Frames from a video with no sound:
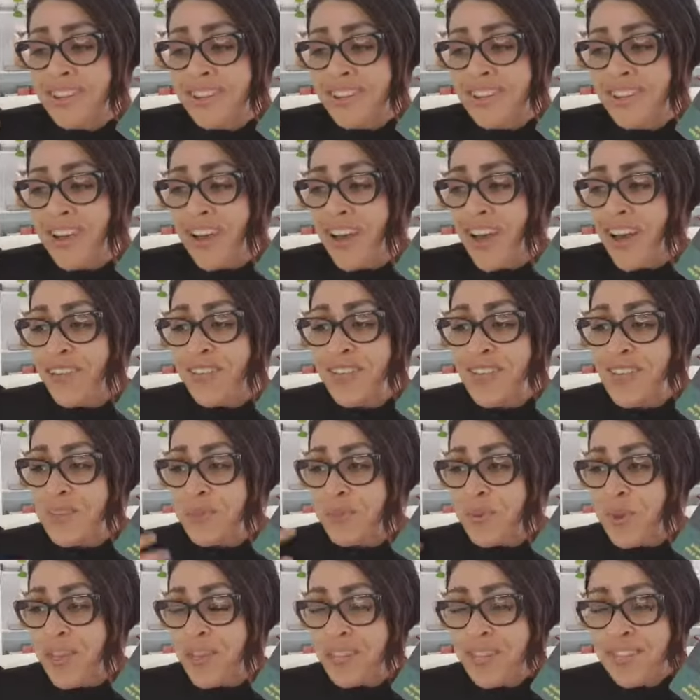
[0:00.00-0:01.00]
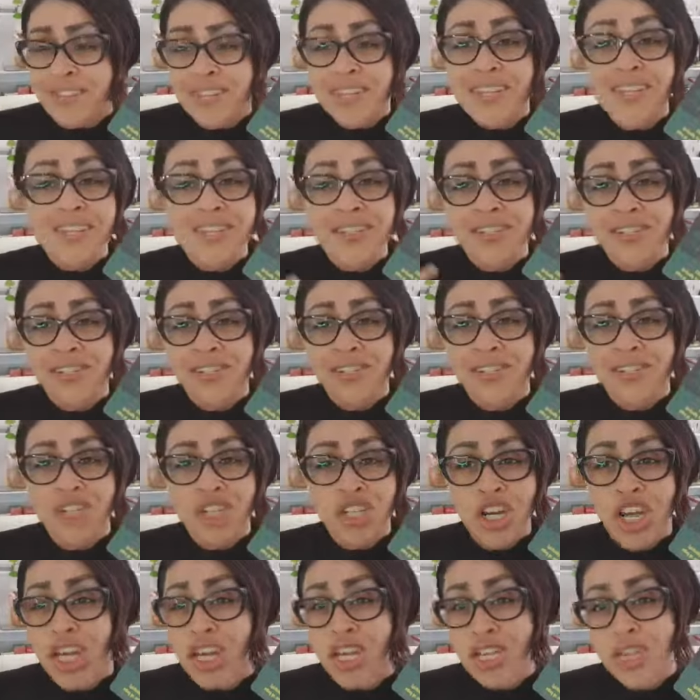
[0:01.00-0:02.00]
Life is about season,
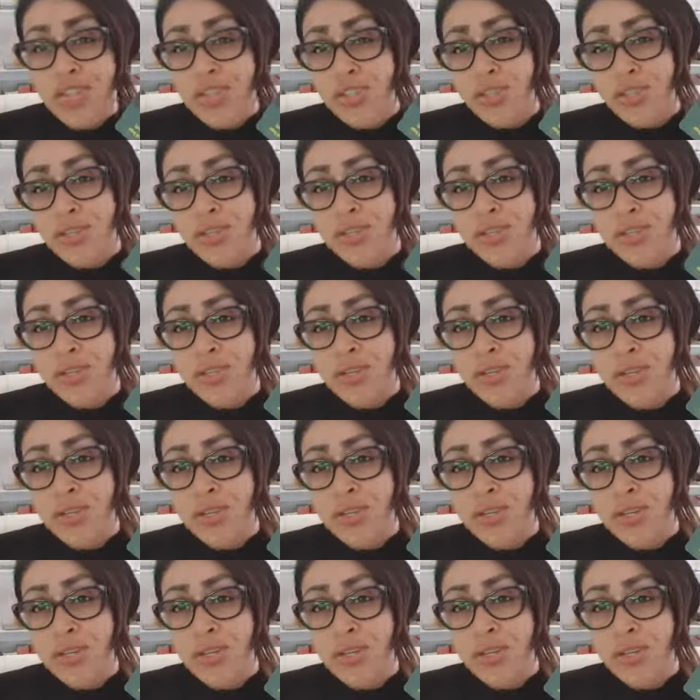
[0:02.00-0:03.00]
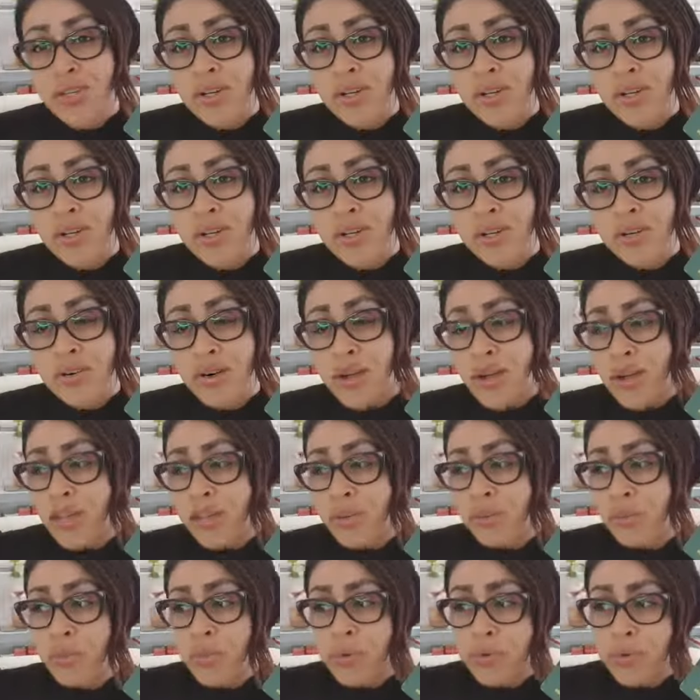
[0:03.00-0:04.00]
changes, right?